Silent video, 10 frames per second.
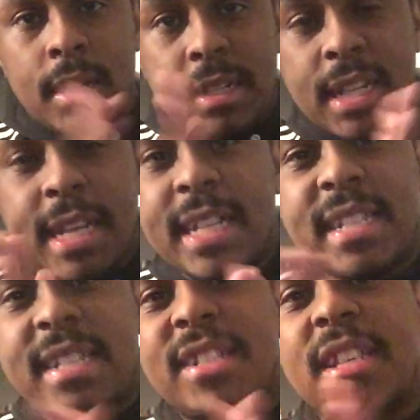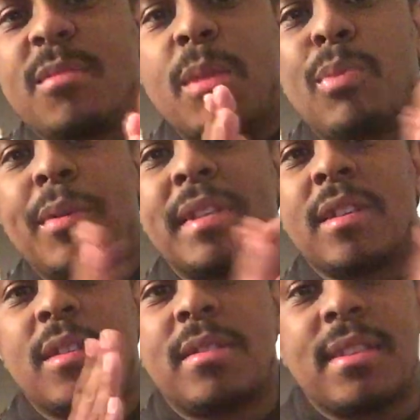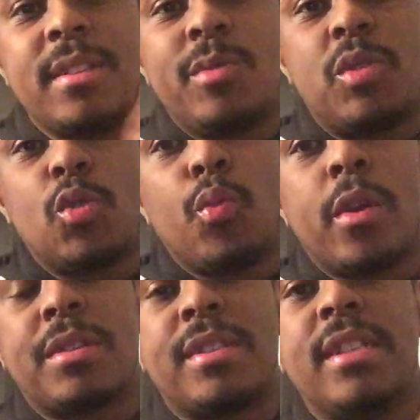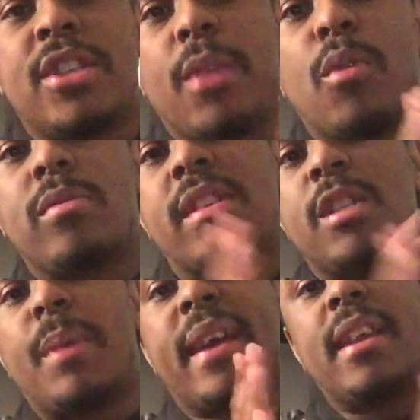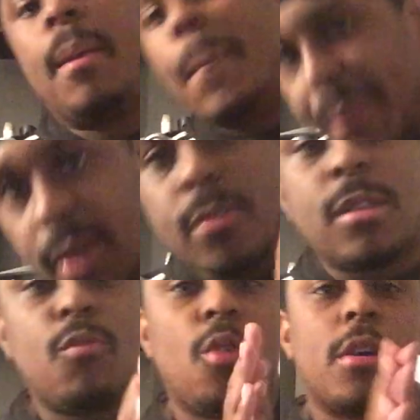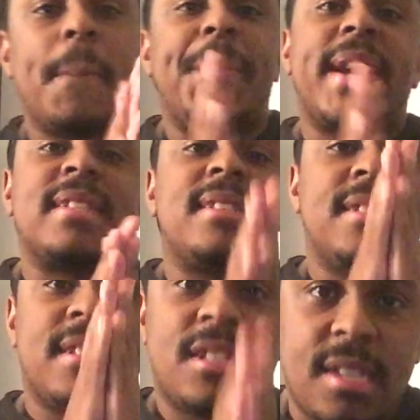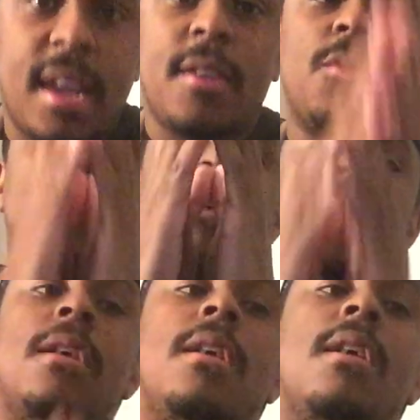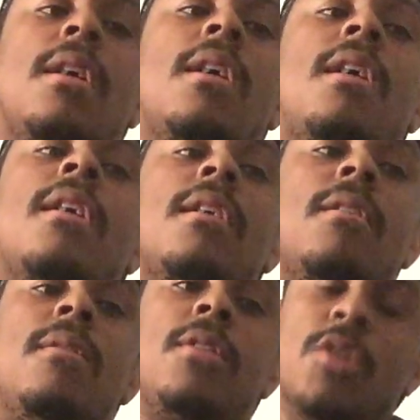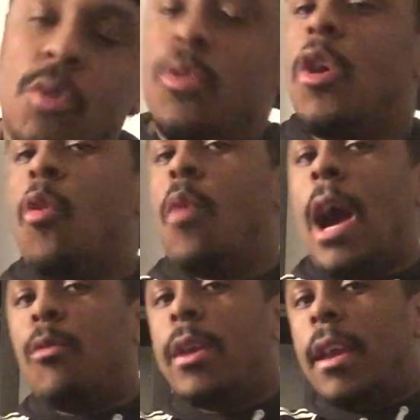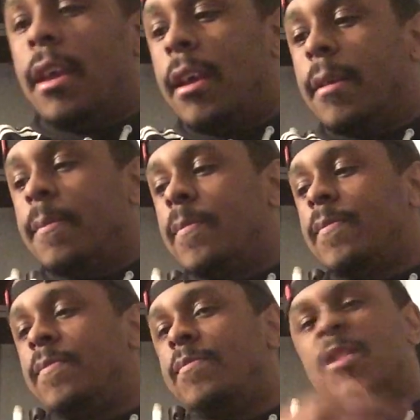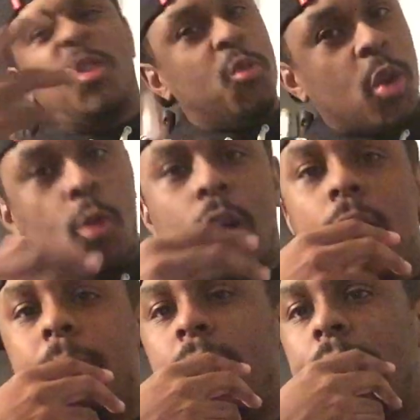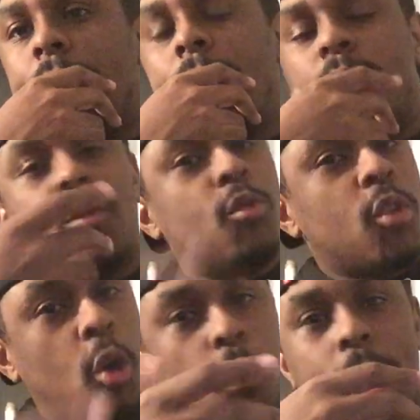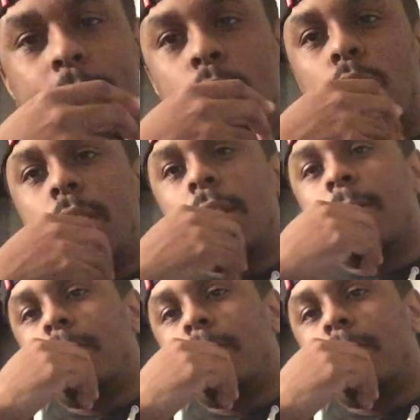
Ladies and gentlemen, boys and girls of the YouTube world, CJ Rose is back in the building. Welcome back to the channel. You know why we here. You know why I'm here. You know why you here.